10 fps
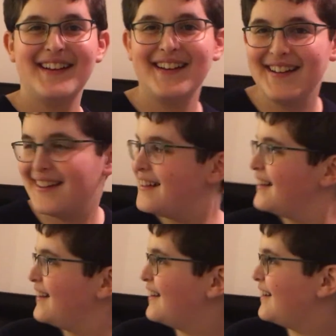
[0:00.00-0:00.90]
I don't
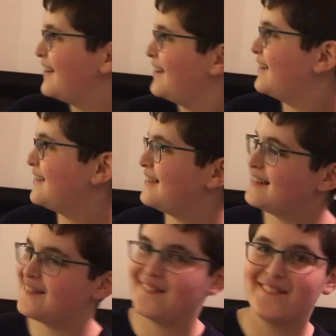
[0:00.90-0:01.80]
know. They're
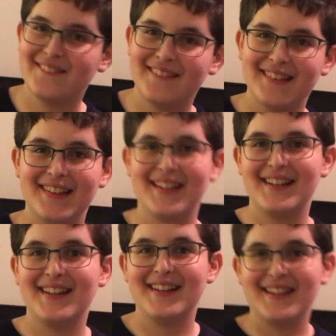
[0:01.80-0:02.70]
bears and they
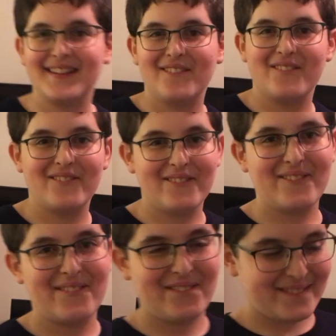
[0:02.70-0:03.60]
do
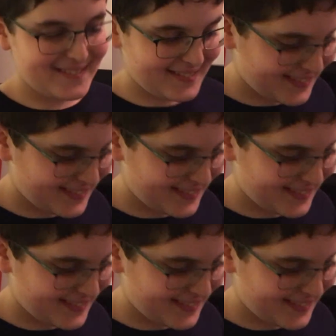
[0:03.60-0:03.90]
funny things.